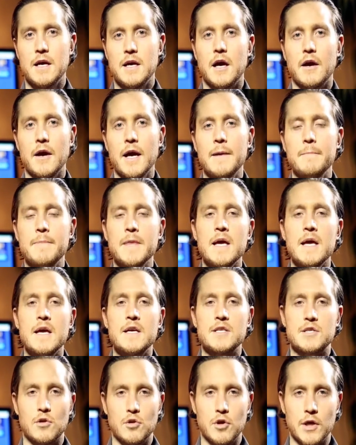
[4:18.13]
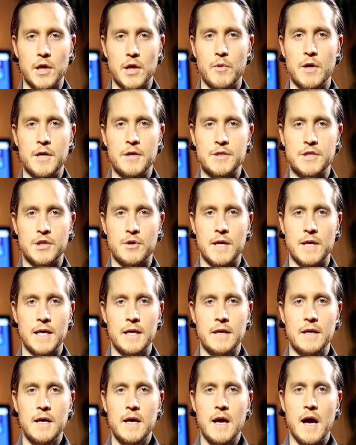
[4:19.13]
all right? So look at what you're
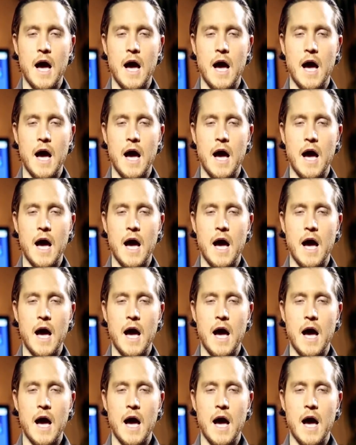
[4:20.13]
doing.